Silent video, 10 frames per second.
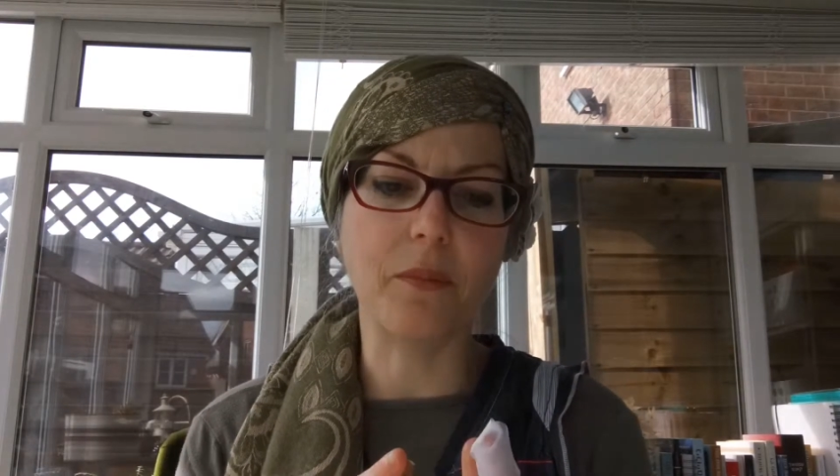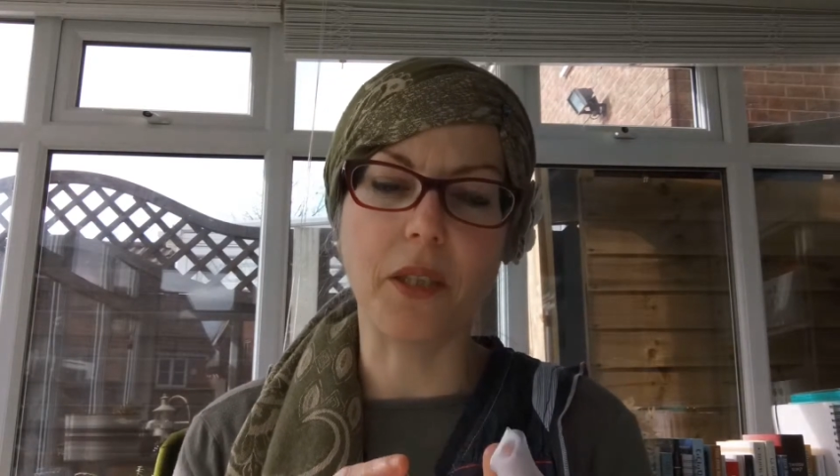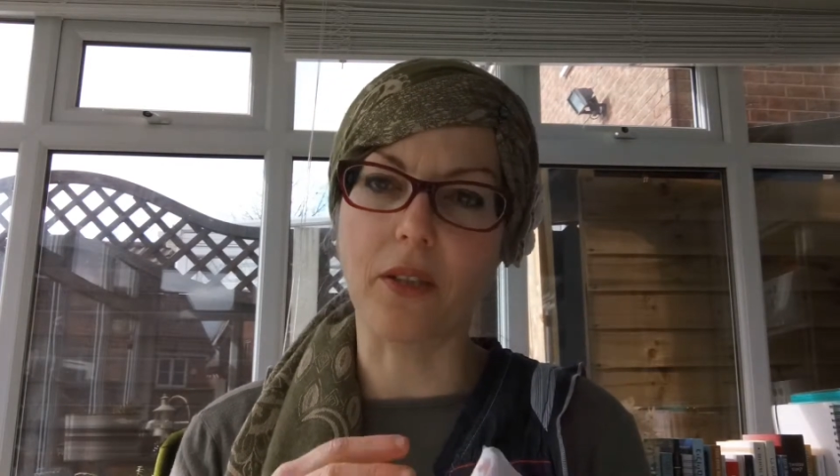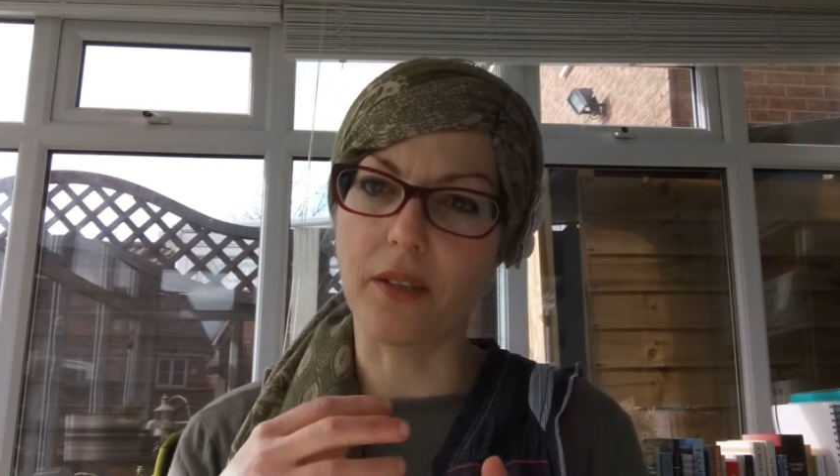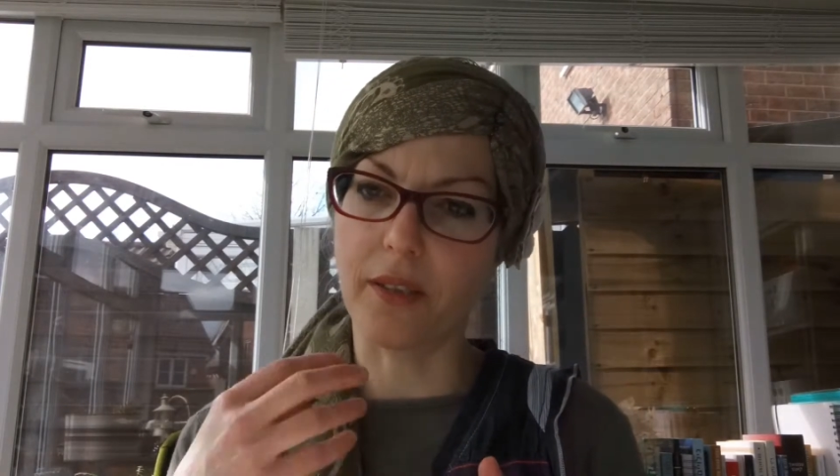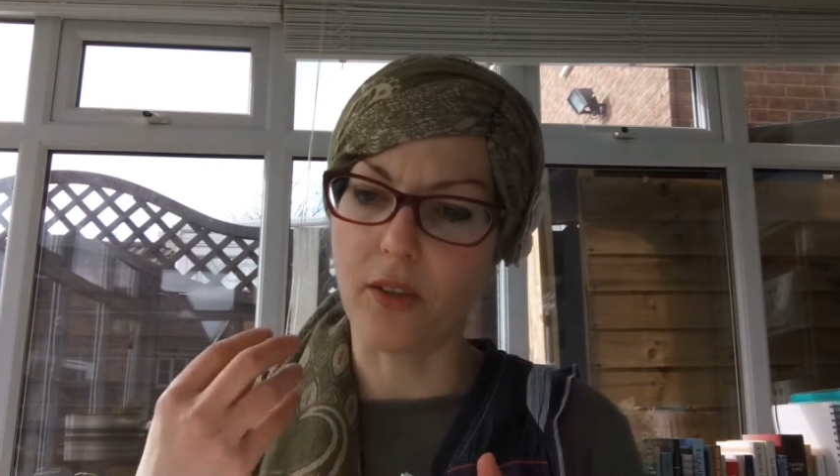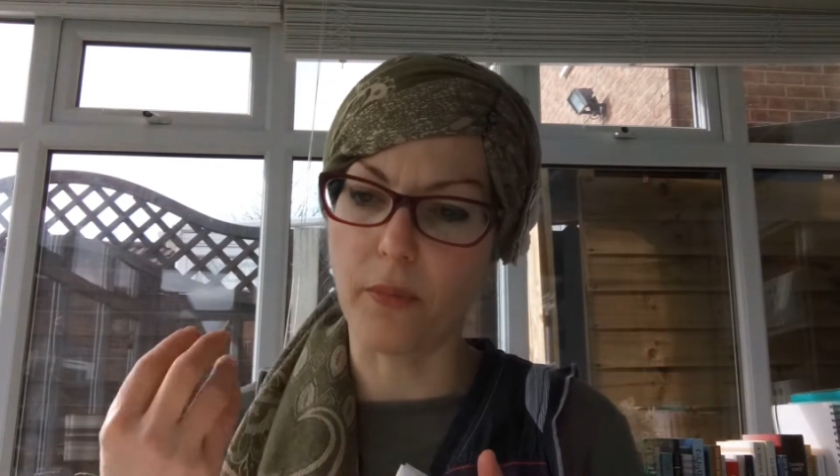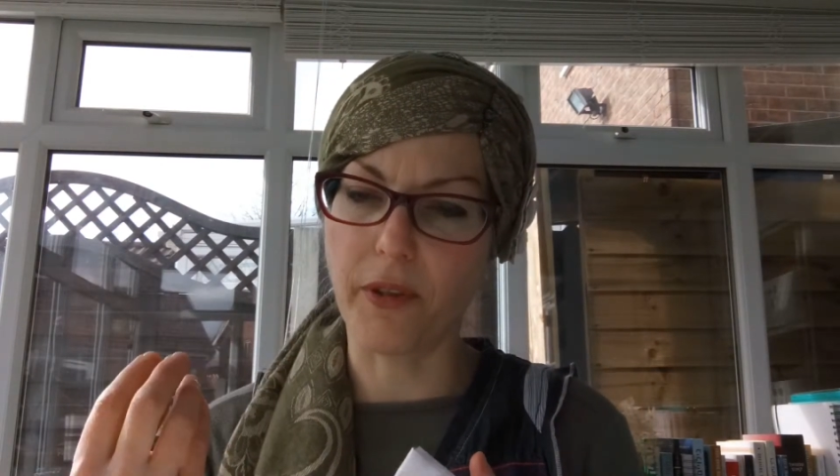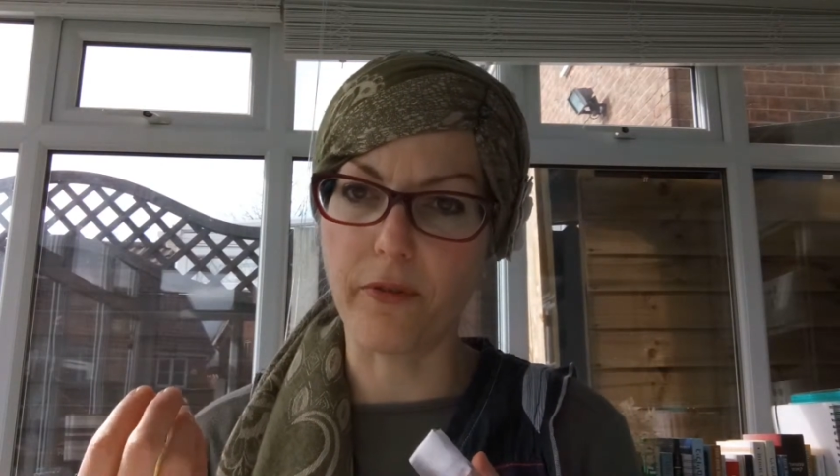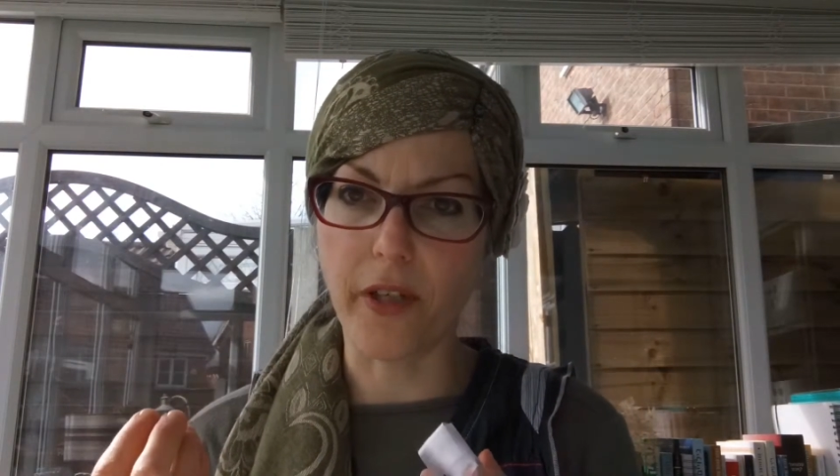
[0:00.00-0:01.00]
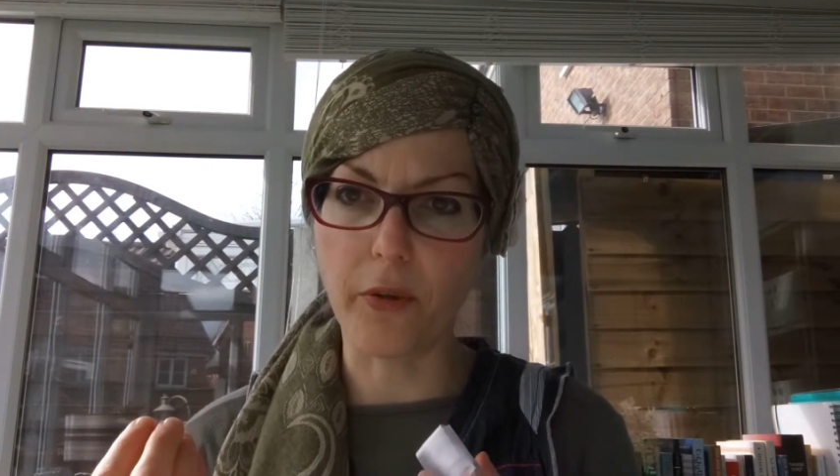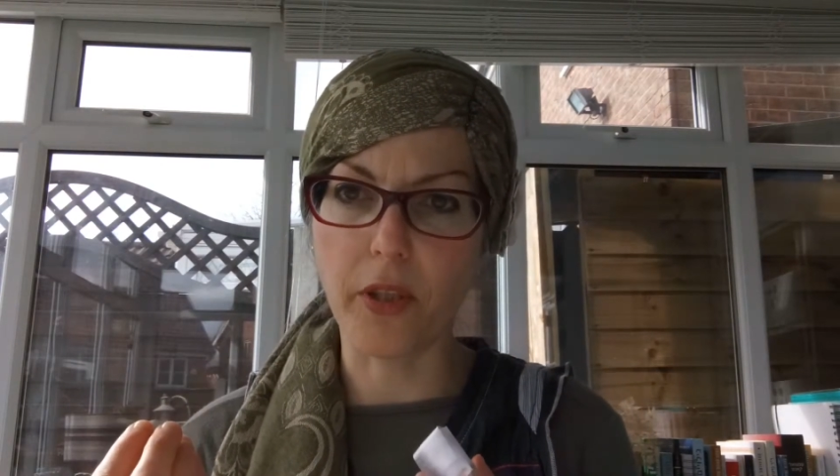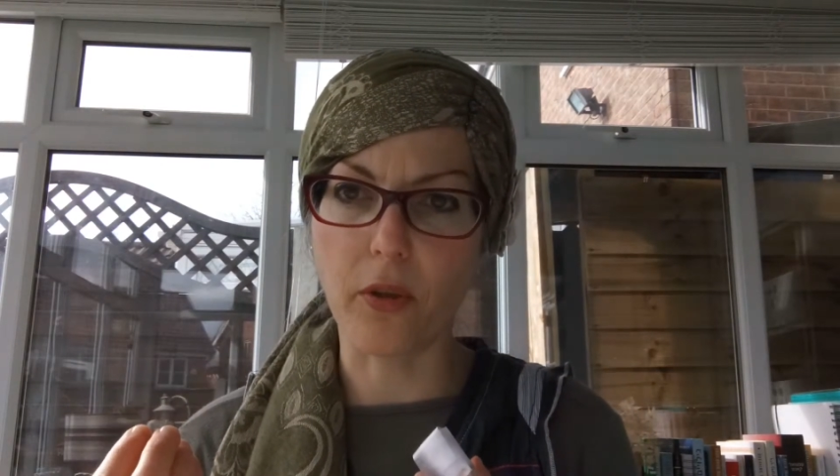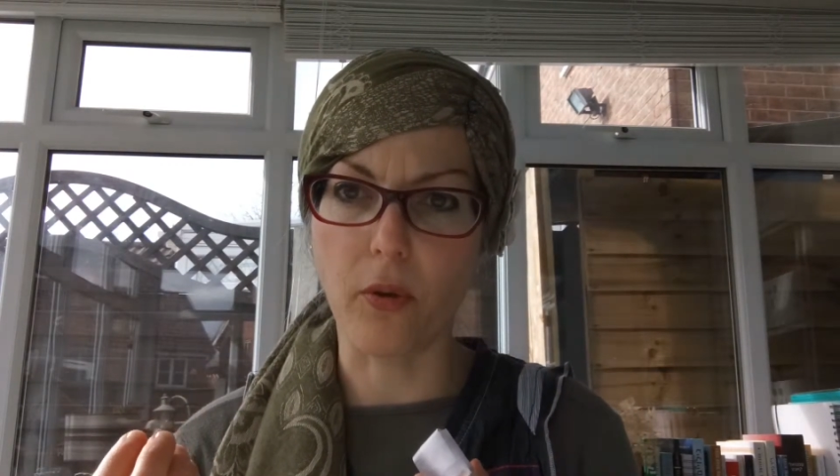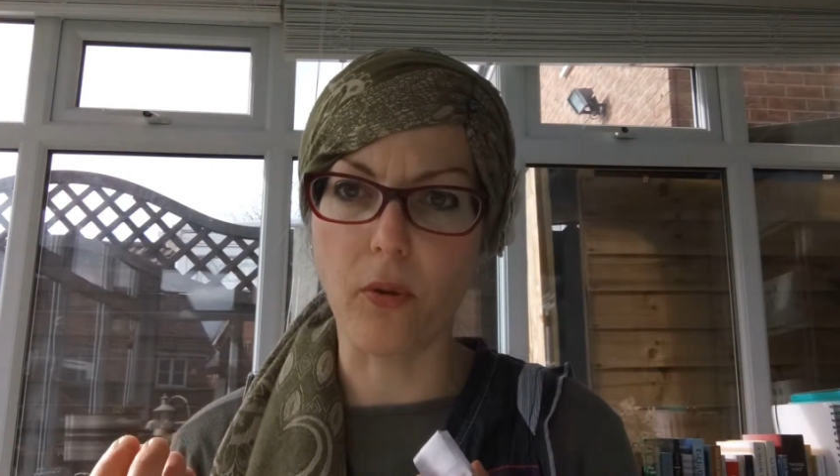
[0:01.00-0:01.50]
because it's going to be
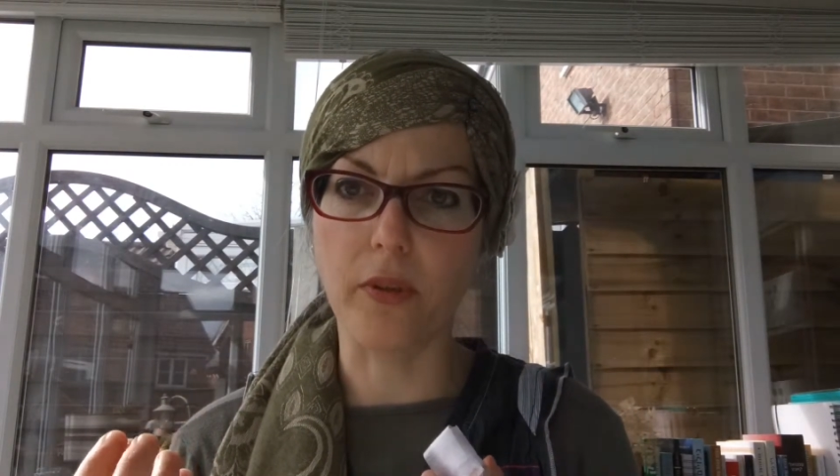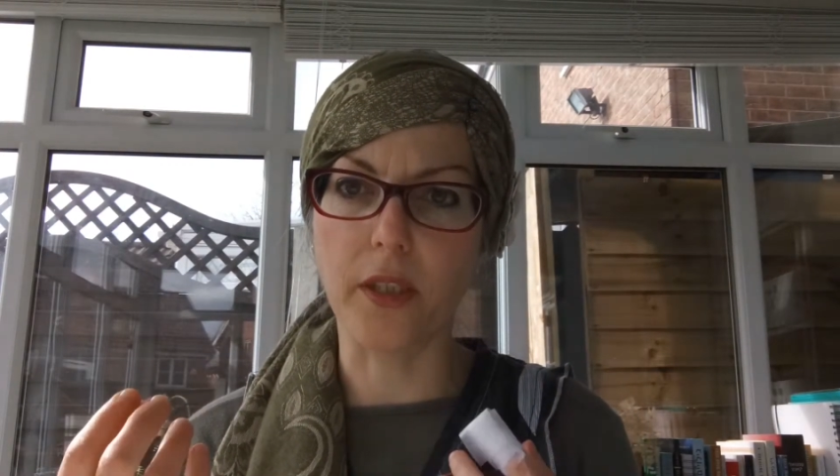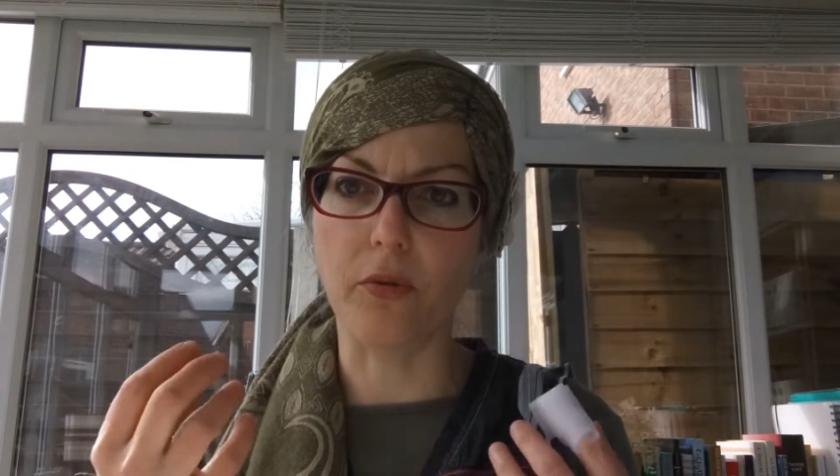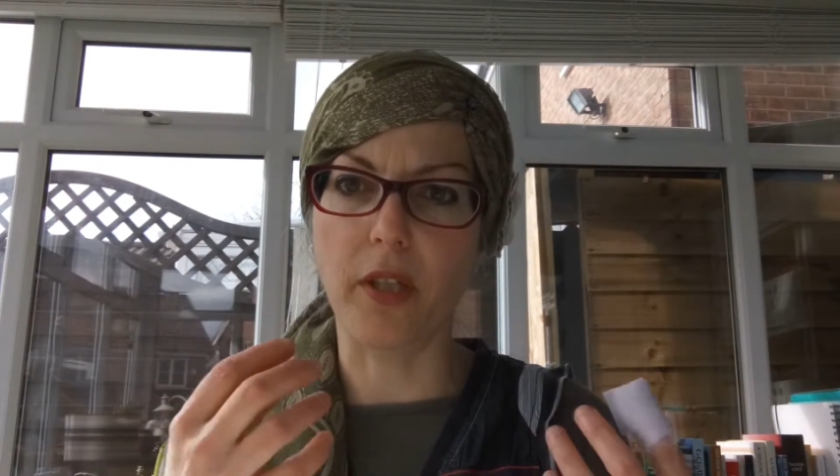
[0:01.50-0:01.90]
very cold in